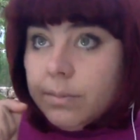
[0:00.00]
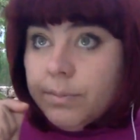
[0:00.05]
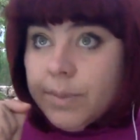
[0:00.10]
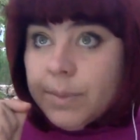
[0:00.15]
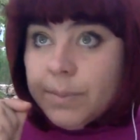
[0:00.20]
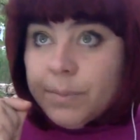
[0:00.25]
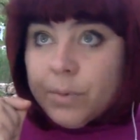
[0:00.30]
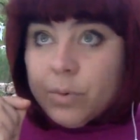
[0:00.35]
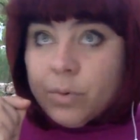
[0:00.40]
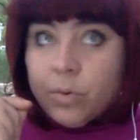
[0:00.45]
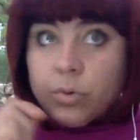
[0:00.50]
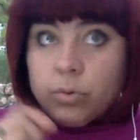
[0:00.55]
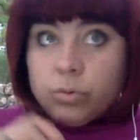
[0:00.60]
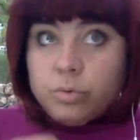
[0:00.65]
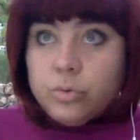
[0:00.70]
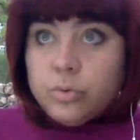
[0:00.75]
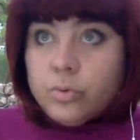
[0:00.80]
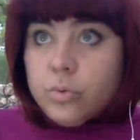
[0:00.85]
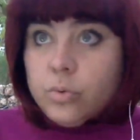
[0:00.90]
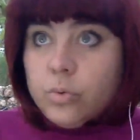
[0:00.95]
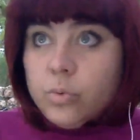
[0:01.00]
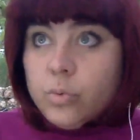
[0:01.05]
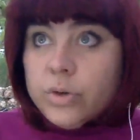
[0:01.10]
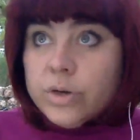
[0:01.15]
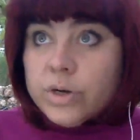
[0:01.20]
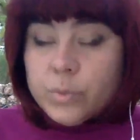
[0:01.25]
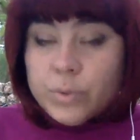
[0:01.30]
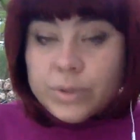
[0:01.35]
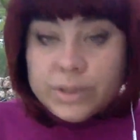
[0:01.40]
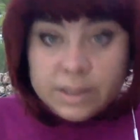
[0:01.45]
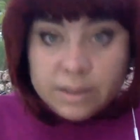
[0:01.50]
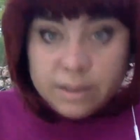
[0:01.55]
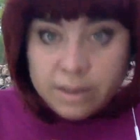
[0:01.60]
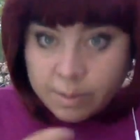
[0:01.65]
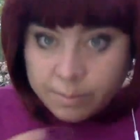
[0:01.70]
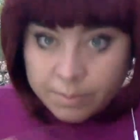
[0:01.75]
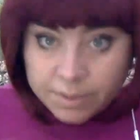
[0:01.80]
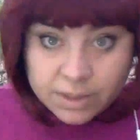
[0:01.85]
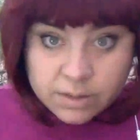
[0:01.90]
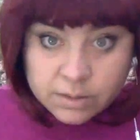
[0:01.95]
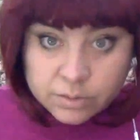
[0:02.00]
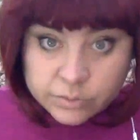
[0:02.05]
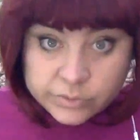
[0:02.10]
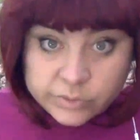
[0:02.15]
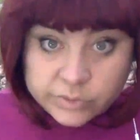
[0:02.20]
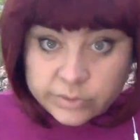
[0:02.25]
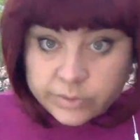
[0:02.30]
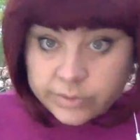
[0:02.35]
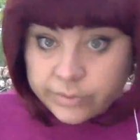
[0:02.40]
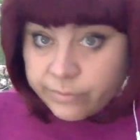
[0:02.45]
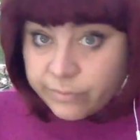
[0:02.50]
people who do work with chemicals,